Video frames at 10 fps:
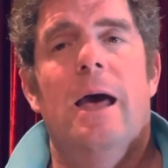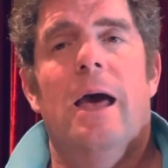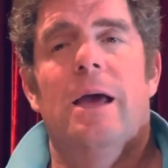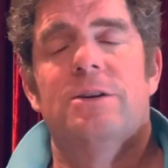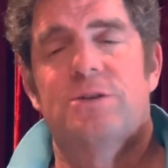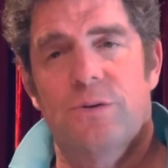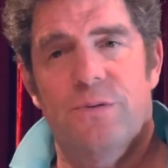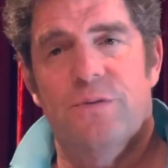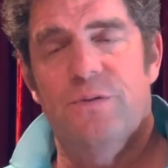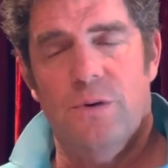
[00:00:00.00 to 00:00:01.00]
and turn of
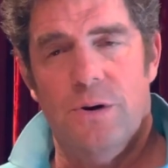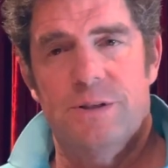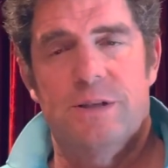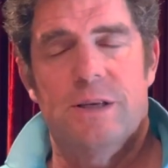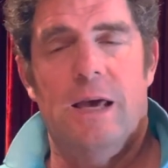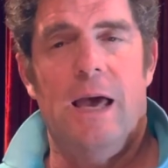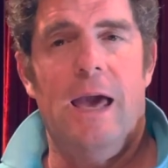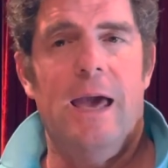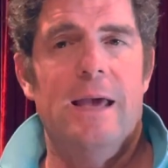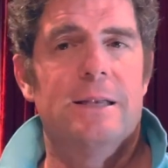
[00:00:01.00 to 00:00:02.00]
foot,
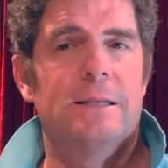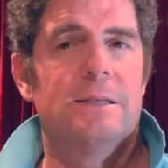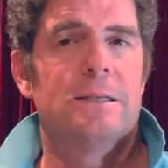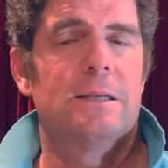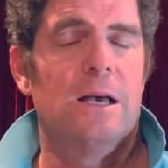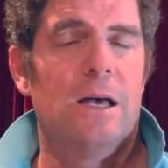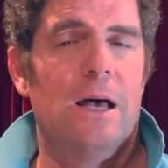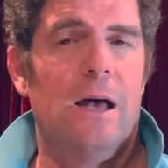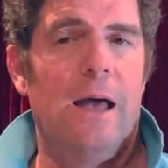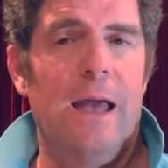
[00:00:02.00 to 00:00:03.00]
and
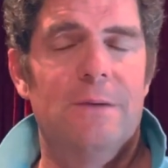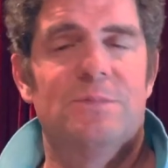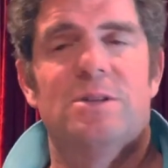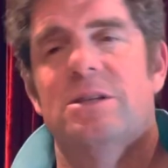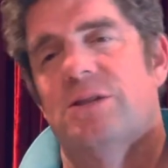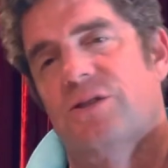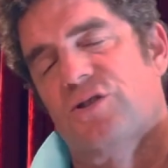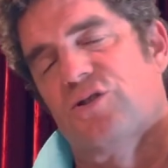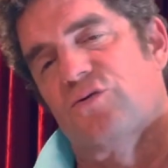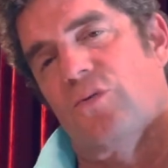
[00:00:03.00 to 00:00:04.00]
Hampton is
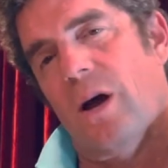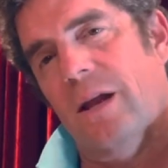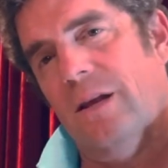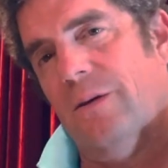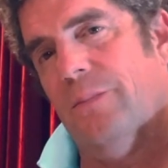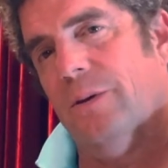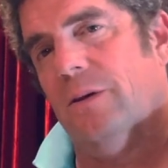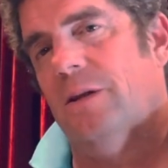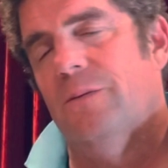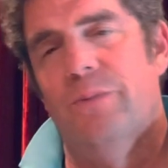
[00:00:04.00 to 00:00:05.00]
striding
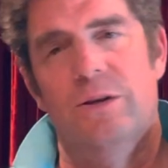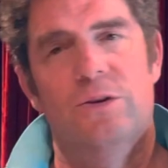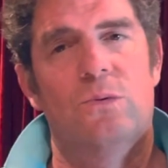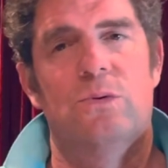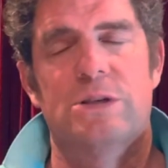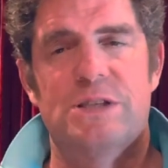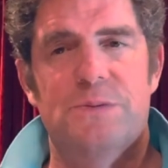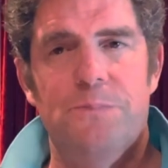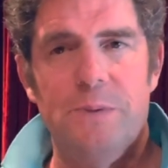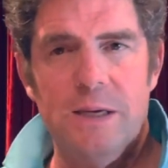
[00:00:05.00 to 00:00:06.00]
ability, Bindor is
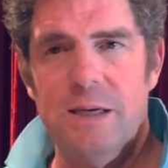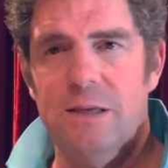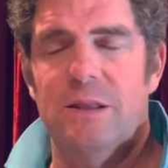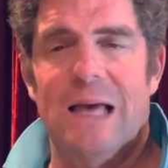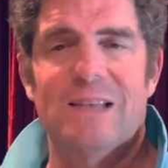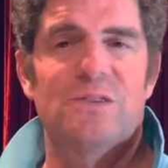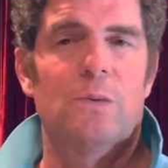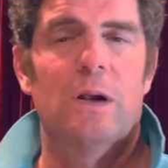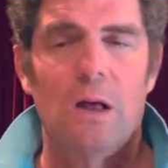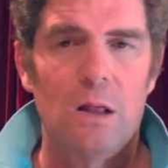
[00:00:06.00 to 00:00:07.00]
speed. That's
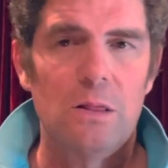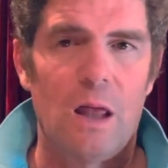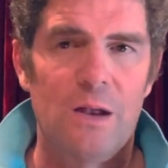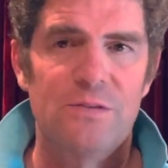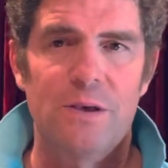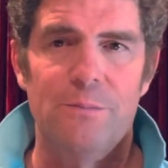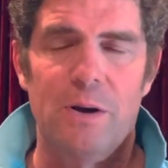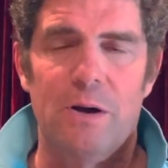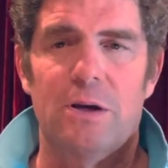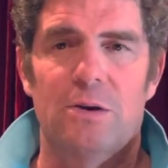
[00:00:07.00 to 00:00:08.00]
what a lot of the
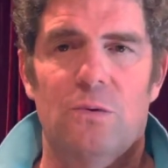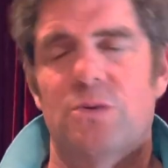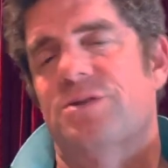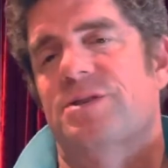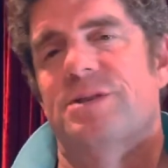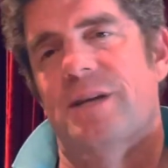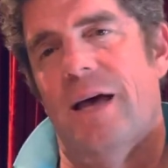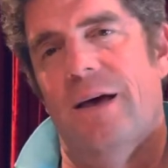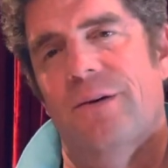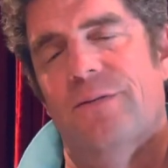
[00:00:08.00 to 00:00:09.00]
American horses
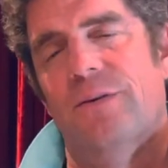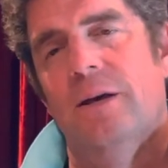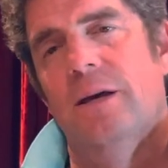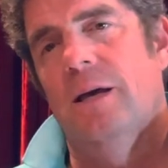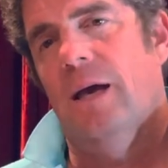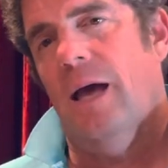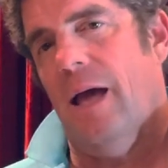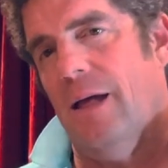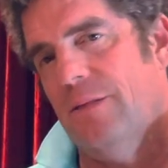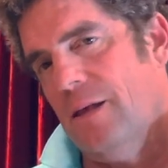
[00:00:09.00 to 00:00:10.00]
have,
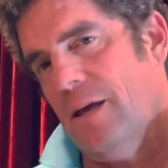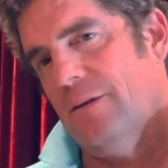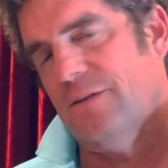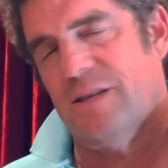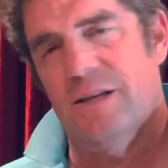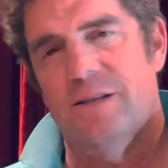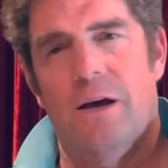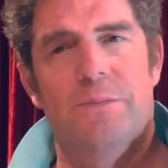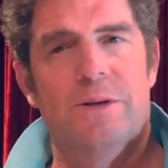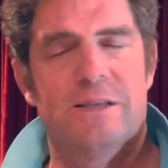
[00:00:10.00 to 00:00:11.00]
and then St.
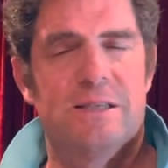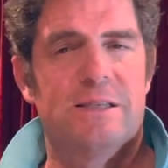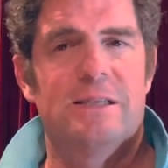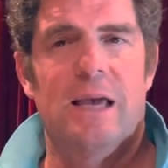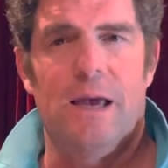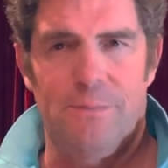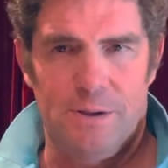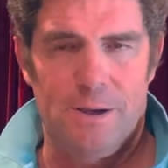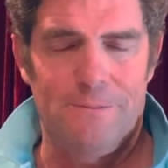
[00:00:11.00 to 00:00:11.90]
Simon is stamina.